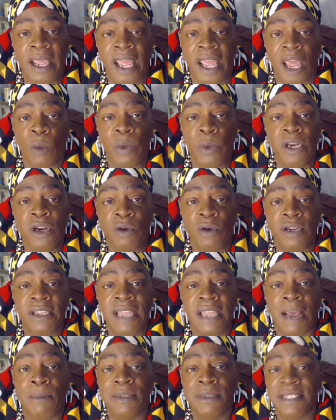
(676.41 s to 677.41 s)
And we know that
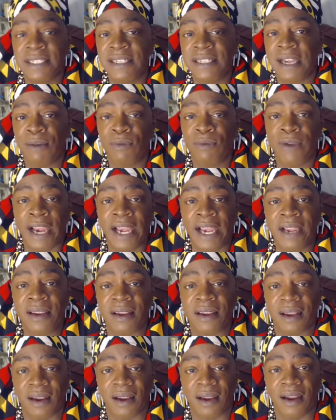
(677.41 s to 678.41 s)
that was the direct
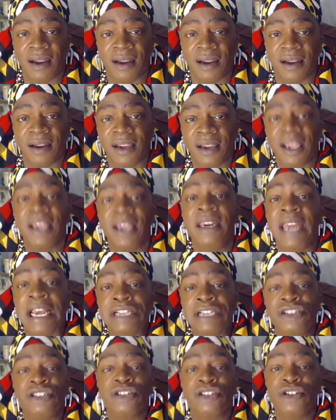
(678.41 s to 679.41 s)

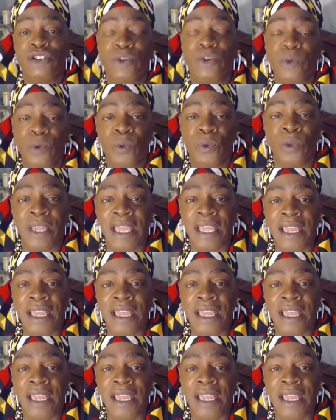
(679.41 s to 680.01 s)
connection to